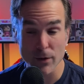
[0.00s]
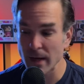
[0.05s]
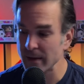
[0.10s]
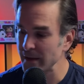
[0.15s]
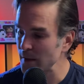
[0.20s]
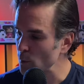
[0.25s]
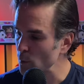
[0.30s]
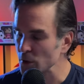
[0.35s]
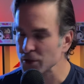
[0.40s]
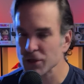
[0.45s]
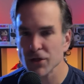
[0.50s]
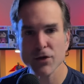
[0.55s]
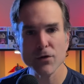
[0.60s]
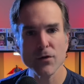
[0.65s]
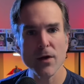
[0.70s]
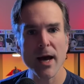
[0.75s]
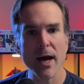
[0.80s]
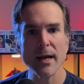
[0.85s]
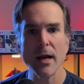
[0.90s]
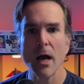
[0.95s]
And then once you do
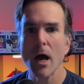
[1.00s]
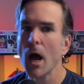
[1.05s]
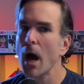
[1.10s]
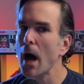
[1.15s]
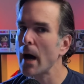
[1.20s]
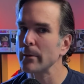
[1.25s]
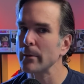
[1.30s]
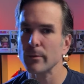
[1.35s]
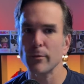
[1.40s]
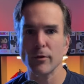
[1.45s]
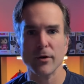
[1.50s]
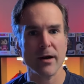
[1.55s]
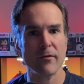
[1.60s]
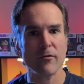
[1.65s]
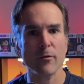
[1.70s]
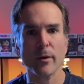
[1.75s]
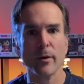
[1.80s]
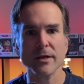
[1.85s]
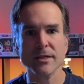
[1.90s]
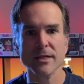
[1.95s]
that, I'm going to put
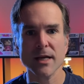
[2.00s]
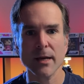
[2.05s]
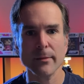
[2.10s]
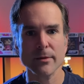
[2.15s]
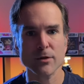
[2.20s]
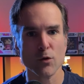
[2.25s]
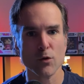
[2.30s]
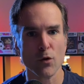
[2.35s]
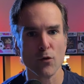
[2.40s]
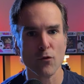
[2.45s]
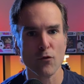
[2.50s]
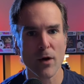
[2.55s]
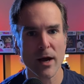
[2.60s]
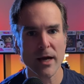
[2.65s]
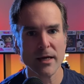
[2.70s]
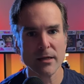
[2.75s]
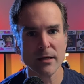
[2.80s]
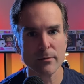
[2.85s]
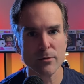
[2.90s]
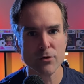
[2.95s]
everybody's name into a
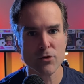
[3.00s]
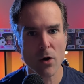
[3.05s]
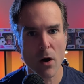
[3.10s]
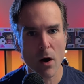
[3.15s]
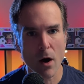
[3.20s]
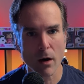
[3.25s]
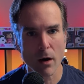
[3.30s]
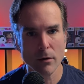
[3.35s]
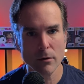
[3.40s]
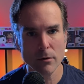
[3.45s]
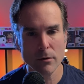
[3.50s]
random draw,